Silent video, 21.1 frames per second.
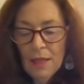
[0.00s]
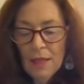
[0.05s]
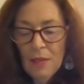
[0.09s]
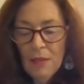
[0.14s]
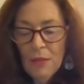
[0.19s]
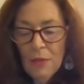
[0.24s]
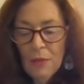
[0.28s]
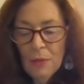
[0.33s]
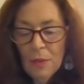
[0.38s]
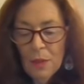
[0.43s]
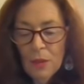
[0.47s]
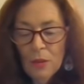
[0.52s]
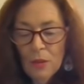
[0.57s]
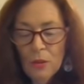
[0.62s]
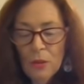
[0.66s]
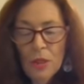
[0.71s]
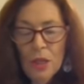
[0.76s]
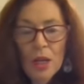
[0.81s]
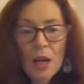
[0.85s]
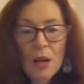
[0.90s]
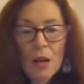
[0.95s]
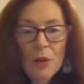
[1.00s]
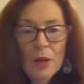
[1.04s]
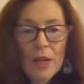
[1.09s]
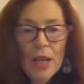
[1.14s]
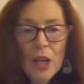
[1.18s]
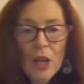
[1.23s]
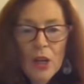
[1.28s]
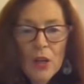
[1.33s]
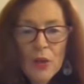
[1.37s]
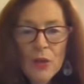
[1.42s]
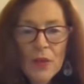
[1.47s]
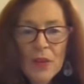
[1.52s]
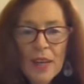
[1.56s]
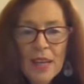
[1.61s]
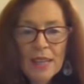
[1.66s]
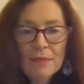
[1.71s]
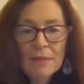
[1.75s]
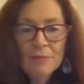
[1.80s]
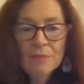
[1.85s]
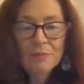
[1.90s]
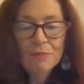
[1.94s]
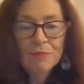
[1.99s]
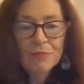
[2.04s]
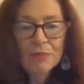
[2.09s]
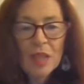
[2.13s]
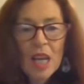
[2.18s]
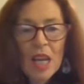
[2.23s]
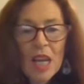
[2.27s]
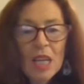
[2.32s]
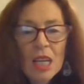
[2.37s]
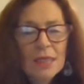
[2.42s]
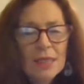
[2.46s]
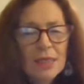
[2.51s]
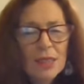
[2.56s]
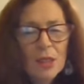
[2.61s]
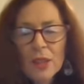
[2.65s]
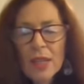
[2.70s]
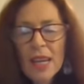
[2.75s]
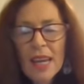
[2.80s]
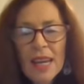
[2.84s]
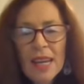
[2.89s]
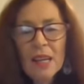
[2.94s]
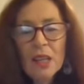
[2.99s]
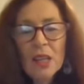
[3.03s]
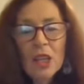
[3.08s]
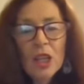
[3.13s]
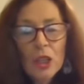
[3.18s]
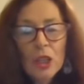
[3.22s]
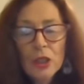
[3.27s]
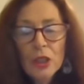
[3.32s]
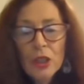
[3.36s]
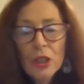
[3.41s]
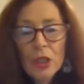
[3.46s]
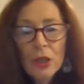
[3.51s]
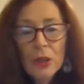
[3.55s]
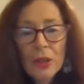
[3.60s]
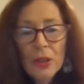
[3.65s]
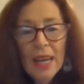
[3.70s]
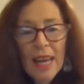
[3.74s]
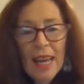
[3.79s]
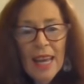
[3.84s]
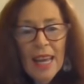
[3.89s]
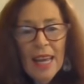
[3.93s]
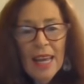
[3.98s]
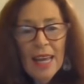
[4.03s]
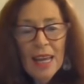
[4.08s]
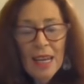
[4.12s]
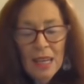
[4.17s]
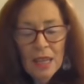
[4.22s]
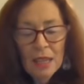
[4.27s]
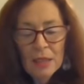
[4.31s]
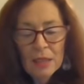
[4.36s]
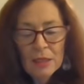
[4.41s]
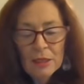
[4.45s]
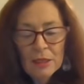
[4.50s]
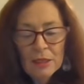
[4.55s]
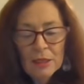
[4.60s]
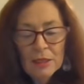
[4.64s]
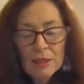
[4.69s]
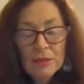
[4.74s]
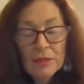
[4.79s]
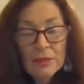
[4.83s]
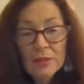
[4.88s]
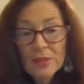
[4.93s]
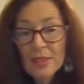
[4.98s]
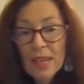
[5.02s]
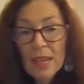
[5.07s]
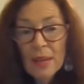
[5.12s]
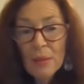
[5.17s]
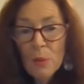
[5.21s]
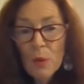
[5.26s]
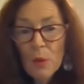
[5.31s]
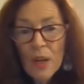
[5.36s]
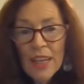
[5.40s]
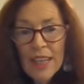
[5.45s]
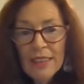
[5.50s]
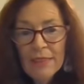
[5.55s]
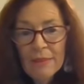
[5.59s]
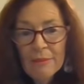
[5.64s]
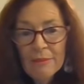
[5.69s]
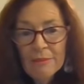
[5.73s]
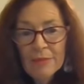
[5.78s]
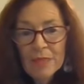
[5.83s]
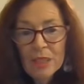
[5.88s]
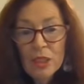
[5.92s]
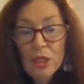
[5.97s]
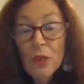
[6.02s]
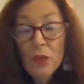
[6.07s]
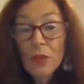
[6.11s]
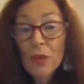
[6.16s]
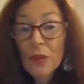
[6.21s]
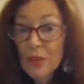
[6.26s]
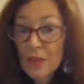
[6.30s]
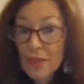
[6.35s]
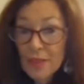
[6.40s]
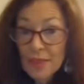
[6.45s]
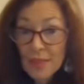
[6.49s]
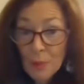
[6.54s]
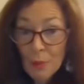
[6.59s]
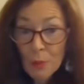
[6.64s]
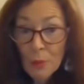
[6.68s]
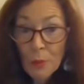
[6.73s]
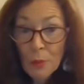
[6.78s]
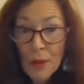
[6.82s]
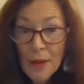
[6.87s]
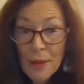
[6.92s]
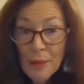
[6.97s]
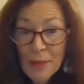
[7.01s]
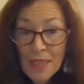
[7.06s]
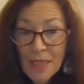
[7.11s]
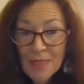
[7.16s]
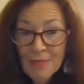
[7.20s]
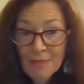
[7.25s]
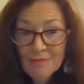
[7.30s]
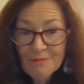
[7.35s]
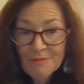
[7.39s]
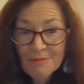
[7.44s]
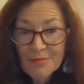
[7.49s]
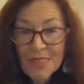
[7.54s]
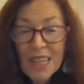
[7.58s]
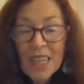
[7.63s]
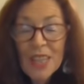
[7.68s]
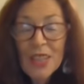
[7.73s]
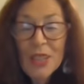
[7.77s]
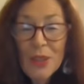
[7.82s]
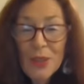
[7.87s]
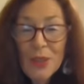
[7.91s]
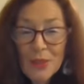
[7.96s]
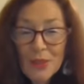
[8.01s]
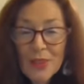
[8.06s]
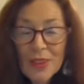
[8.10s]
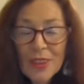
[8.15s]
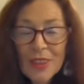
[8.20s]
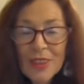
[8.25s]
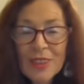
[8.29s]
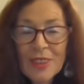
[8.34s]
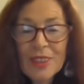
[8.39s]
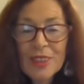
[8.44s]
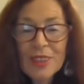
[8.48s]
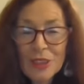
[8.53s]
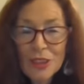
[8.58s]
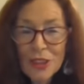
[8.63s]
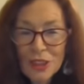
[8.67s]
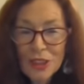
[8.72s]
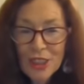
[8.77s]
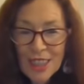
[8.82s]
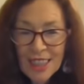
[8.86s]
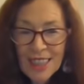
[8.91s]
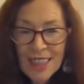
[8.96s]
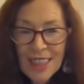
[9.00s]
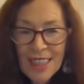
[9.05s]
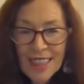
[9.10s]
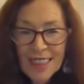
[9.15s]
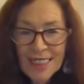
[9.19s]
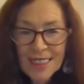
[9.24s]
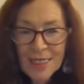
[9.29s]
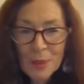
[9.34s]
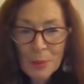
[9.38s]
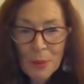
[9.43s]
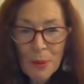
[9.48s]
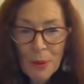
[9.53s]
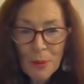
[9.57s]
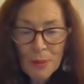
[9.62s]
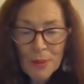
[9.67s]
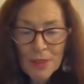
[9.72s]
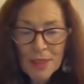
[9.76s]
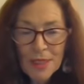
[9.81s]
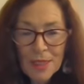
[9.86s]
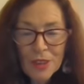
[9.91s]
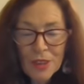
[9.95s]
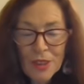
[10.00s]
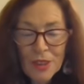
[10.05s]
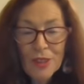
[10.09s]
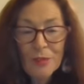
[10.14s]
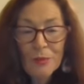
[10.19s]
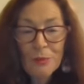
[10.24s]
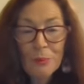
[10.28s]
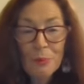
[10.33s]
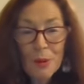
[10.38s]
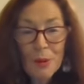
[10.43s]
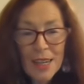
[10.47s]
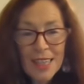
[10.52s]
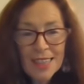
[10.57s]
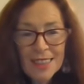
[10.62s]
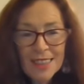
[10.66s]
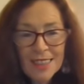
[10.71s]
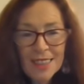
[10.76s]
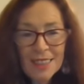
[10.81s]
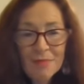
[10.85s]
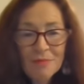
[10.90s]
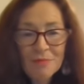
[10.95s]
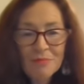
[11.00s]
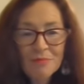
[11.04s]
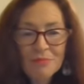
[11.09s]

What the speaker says: Give them a good going over. So, yeah, the UK, same way. You've got the double whammy. You've got the genius proposition of Brexit.